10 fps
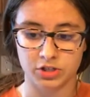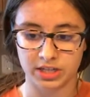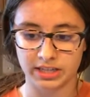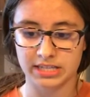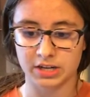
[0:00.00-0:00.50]

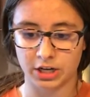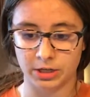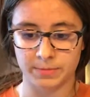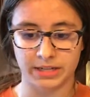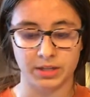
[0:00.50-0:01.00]
Chilies and
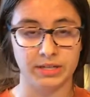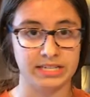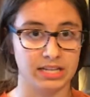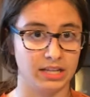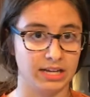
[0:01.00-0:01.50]
herbs
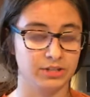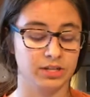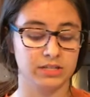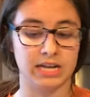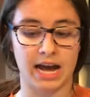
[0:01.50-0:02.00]
including
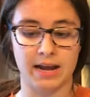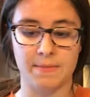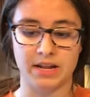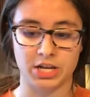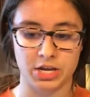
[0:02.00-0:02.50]
cilantro,
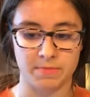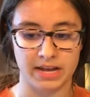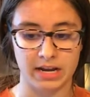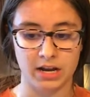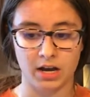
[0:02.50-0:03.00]
thyme, and
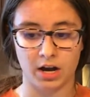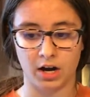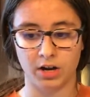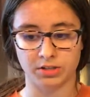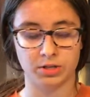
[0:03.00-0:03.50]
cumin
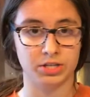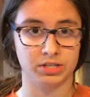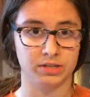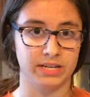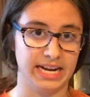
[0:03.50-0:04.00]
are also
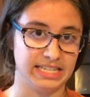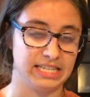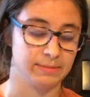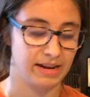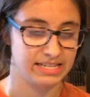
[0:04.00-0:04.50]
used to
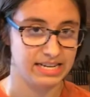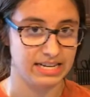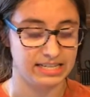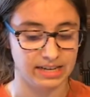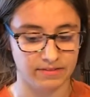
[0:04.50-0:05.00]
enhance the
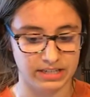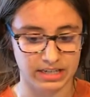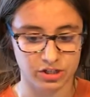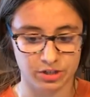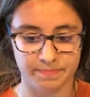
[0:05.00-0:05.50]
spiciness of a
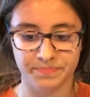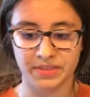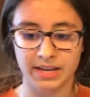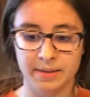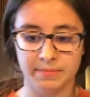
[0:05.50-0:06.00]
dish.
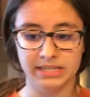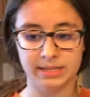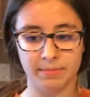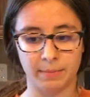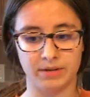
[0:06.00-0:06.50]
Beans
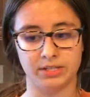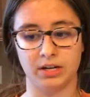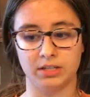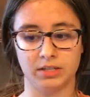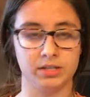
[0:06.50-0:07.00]
and peppers
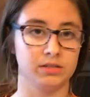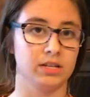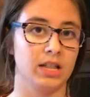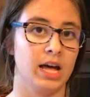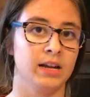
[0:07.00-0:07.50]
are also used
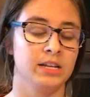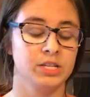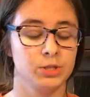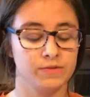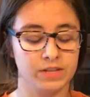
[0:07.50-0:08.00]
a lot.
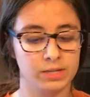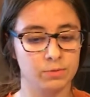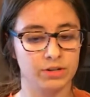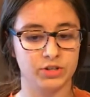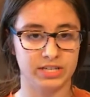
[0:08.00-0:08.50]
So if this
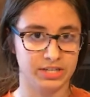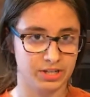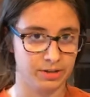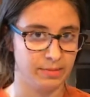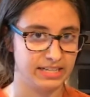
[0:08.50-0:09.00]
were a
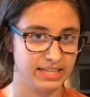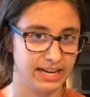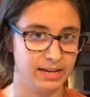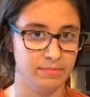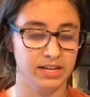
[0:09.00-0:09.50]
traditional
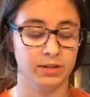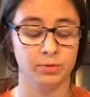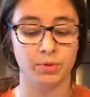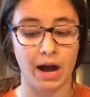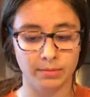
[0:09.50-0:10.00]
Mexican meal, it
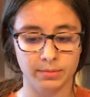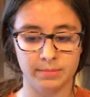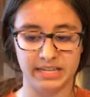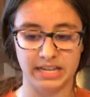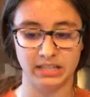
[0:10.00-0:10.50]
would probably
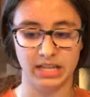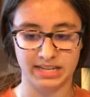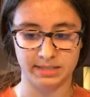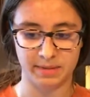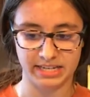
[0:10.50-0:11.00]
be a
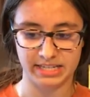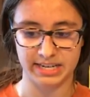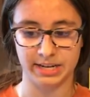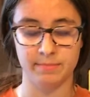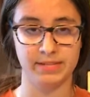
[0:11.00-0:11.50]
lot
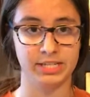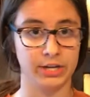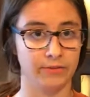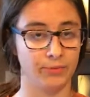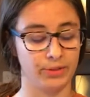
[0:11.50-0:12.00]
spicier and be
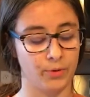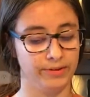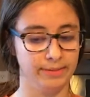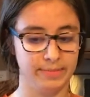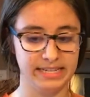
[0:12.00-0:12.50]
served with
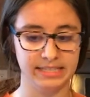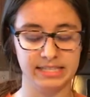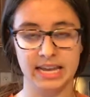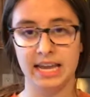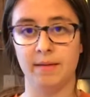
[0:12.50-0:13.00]
corn and
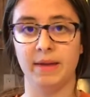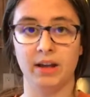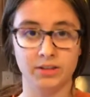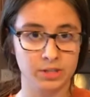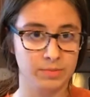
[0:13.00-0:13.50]
beans. It may
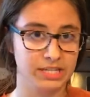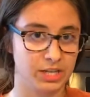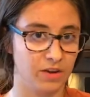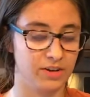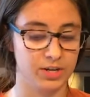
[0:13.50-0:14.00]
also be
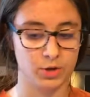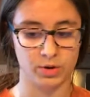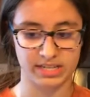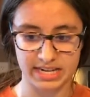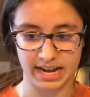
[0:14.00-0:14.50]
served in a
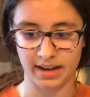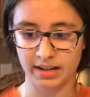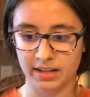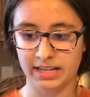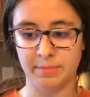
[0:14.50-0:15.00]
tortilla
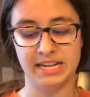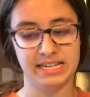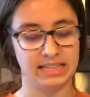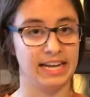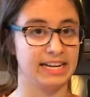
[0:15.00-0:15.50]
and
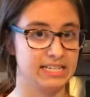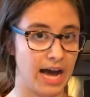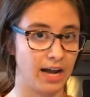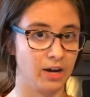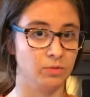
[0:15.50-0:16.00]
eaten like a
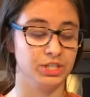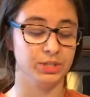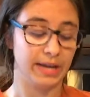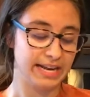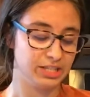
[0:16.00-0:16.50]
taco, which
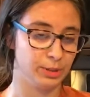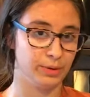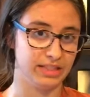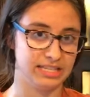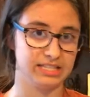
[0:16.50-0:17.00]
you can do
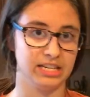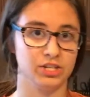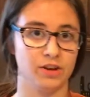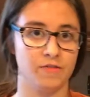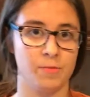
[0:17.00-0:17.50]
with this
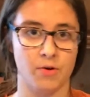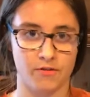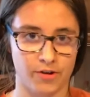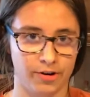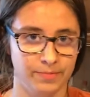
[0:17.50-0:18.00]
dish if you
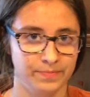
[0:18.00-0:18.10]
prefer.